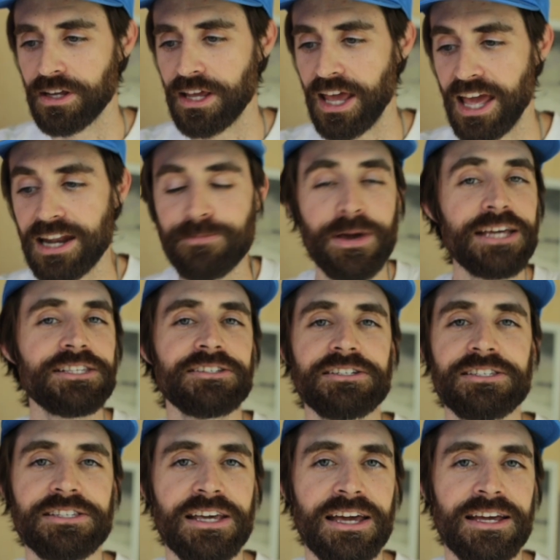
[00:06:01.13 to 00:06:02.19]
and it basically
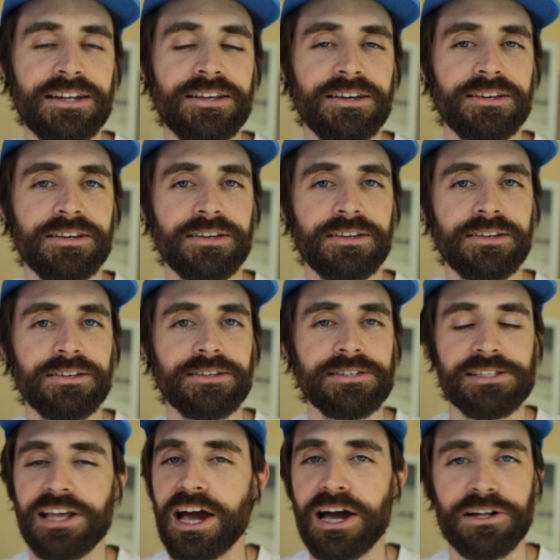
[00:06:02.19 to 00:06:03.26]
said,
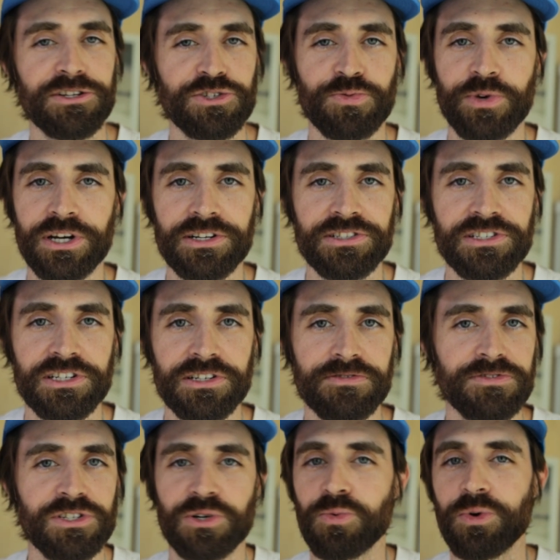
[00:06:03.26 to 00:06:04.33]
style is relative
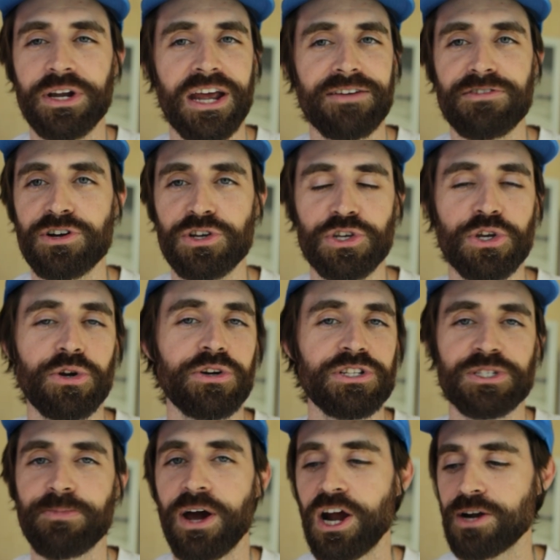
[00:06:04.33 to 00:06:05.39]
to whatever you're
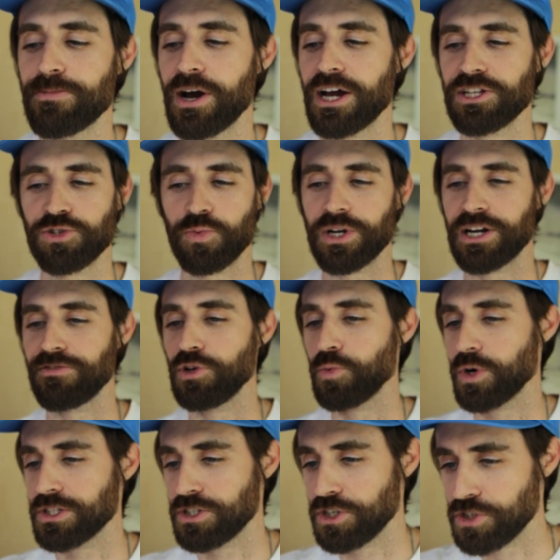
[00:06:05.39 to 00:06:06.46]
inspired by, to whatever you
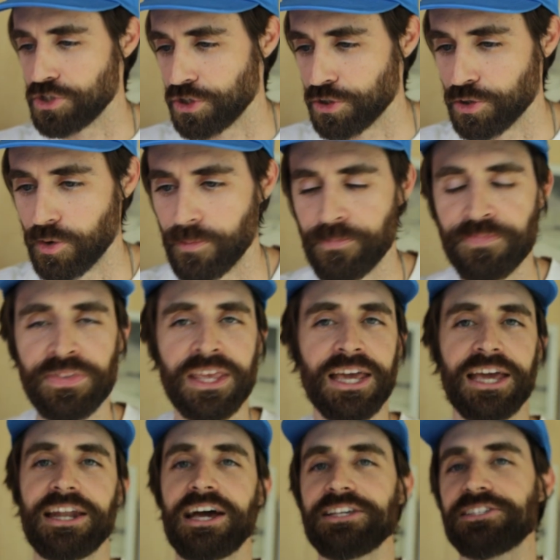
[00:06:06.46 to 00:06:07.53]
want to do.
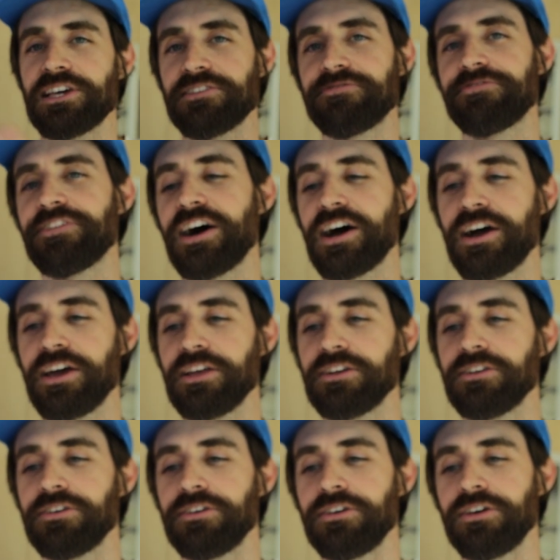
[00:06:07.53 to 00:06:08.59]
And I said,
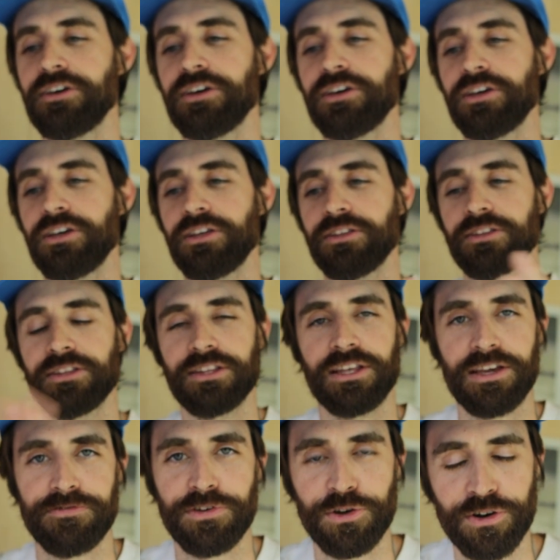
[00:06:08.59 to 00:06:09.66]
fine.
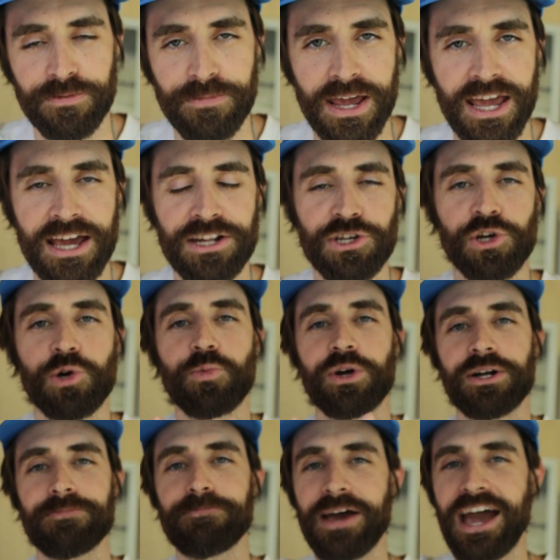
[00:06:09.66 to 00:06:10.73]
If you're a man, you can wear
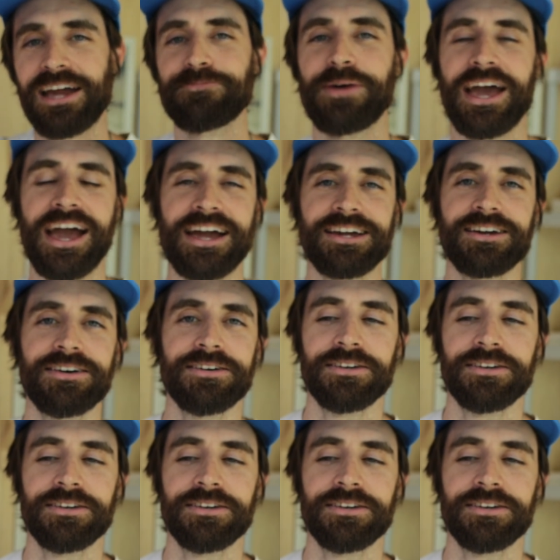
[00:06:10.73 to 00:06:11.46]
a backpack